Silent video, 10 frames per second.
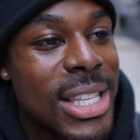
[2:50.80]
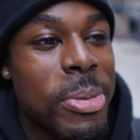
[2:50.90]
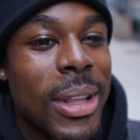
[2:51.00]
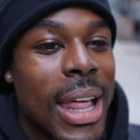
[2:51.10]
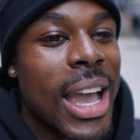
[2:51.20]
I
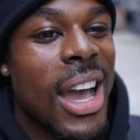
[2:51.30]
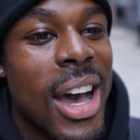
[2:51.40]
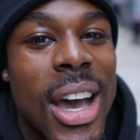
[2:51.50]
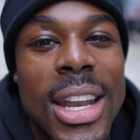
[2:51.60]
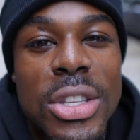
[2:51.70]
spent like
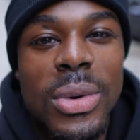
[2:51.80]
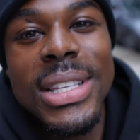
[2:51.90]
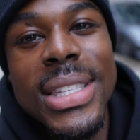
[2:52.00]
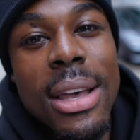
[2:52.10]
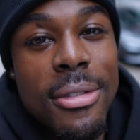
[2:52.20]

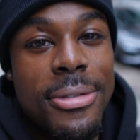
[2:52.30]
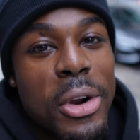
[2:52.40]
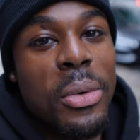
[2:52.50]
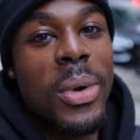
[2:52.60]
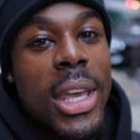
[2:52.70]
127 for
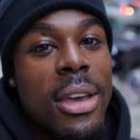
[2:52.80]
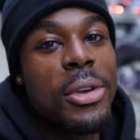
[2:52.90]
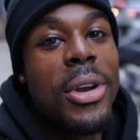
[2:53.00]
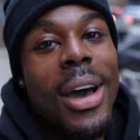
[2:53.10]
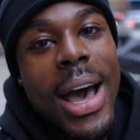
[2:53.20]
the week. If
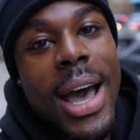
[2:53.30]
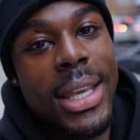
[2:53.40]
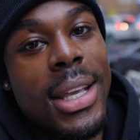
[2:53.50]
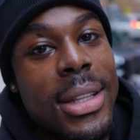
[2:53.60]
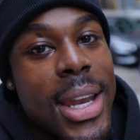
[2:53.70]
you know how I
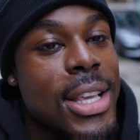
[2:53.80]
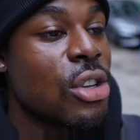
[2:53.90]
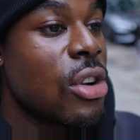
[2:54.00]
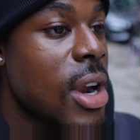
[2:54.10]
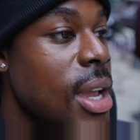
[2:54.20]
eat, then that's
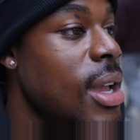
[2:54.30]
great.